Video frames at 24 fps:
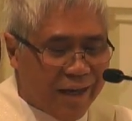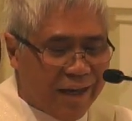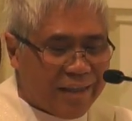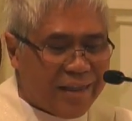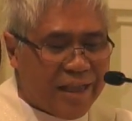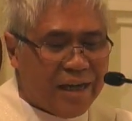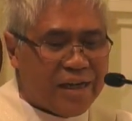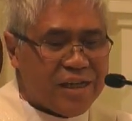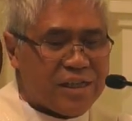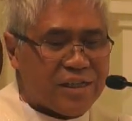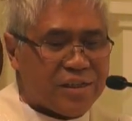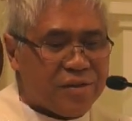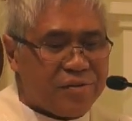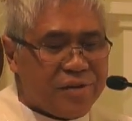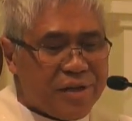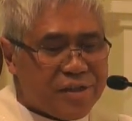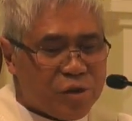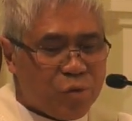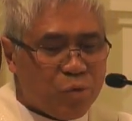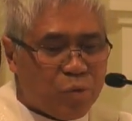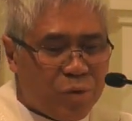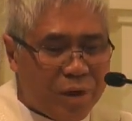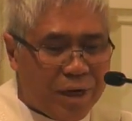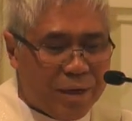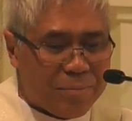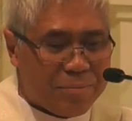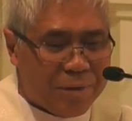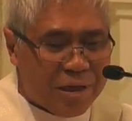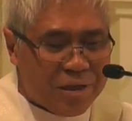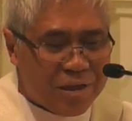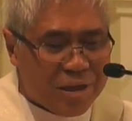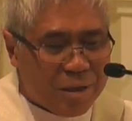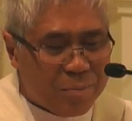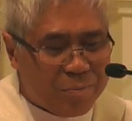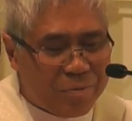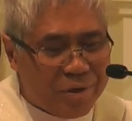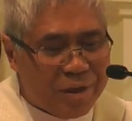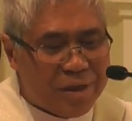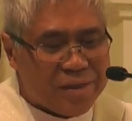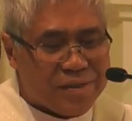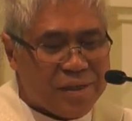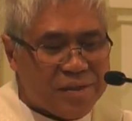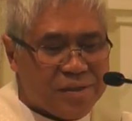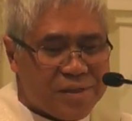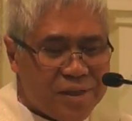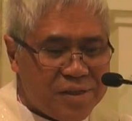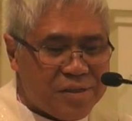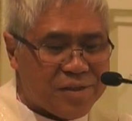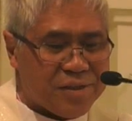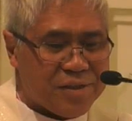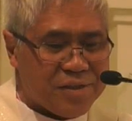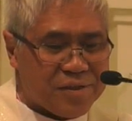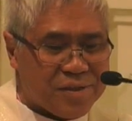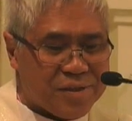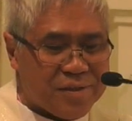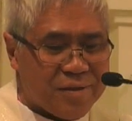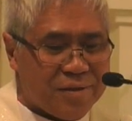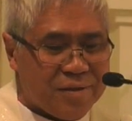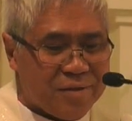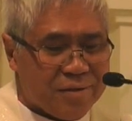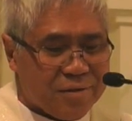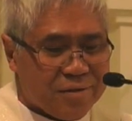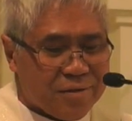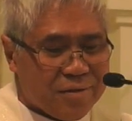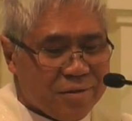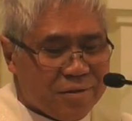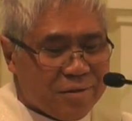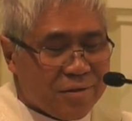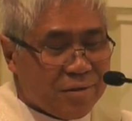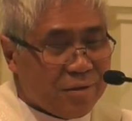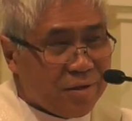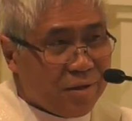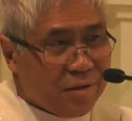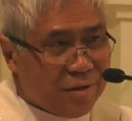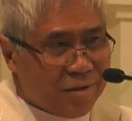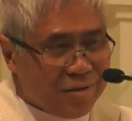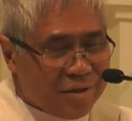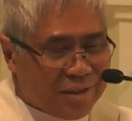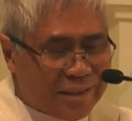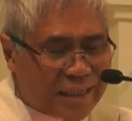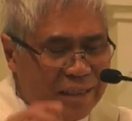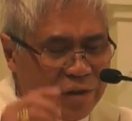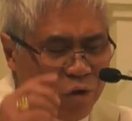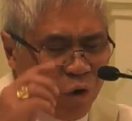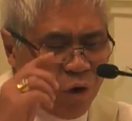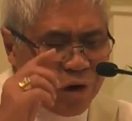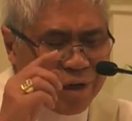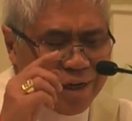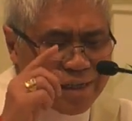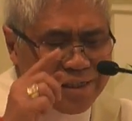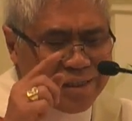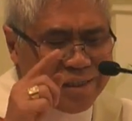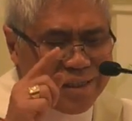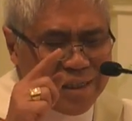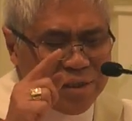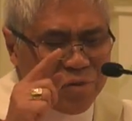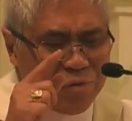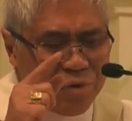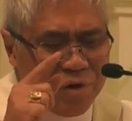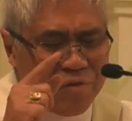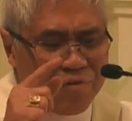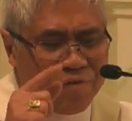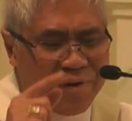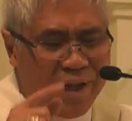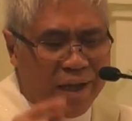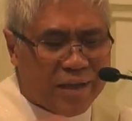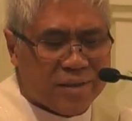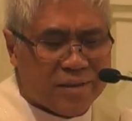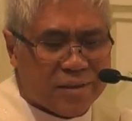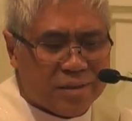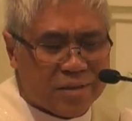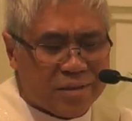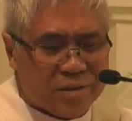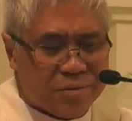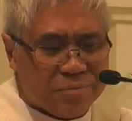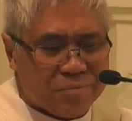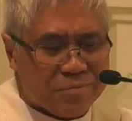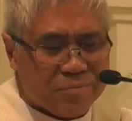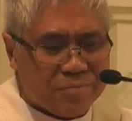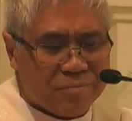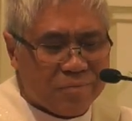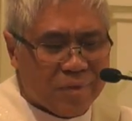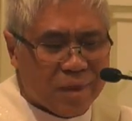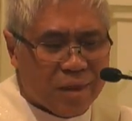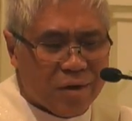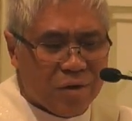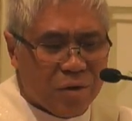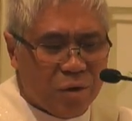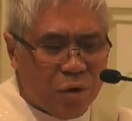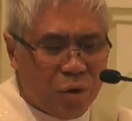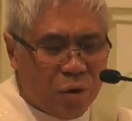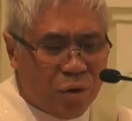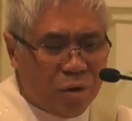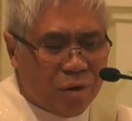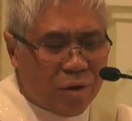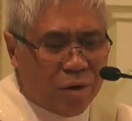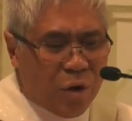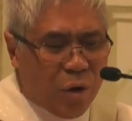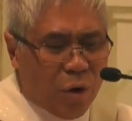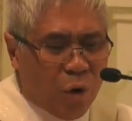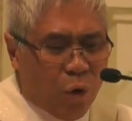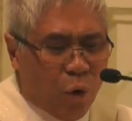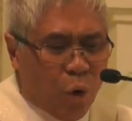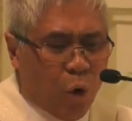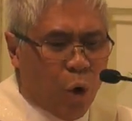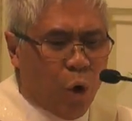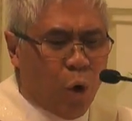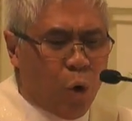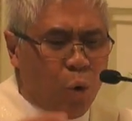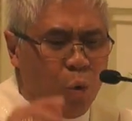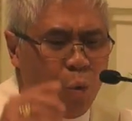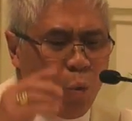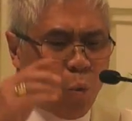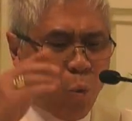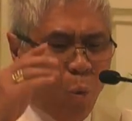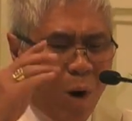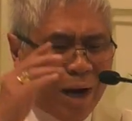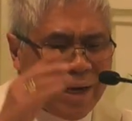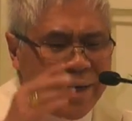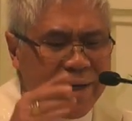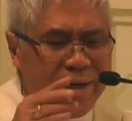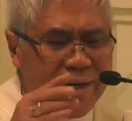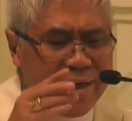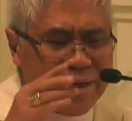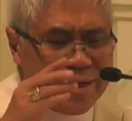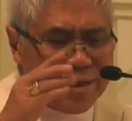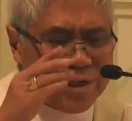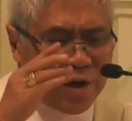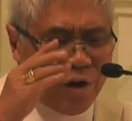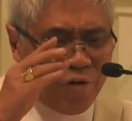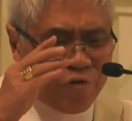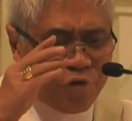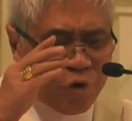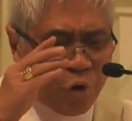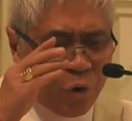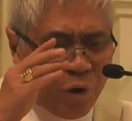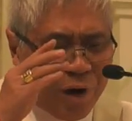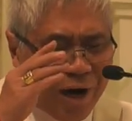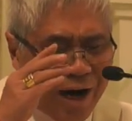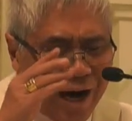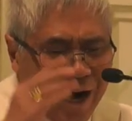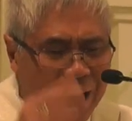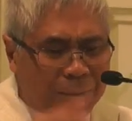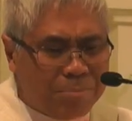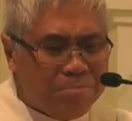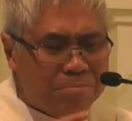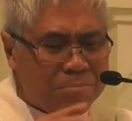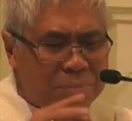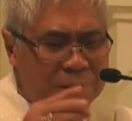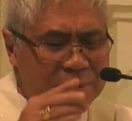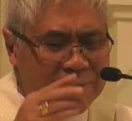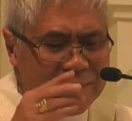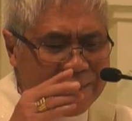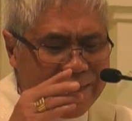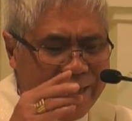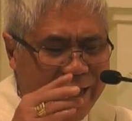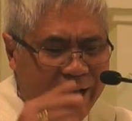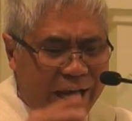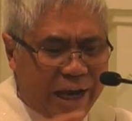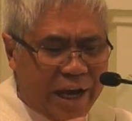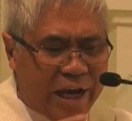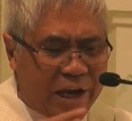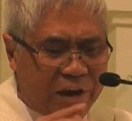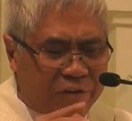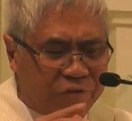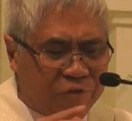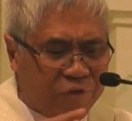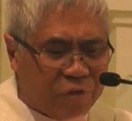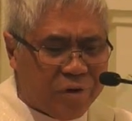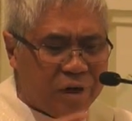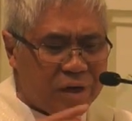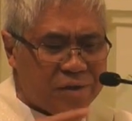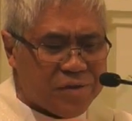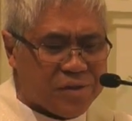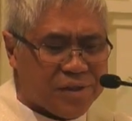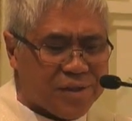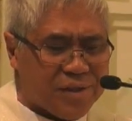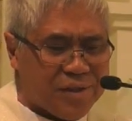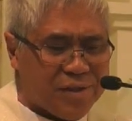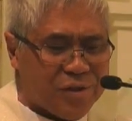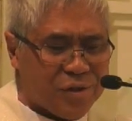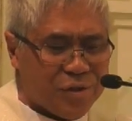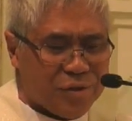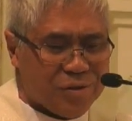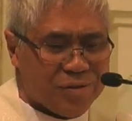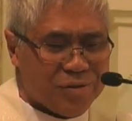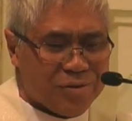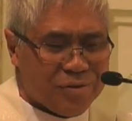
And that is the reason why, my dear brothers and sisters, St. Augustine reflected, O wonder of your humble care for us,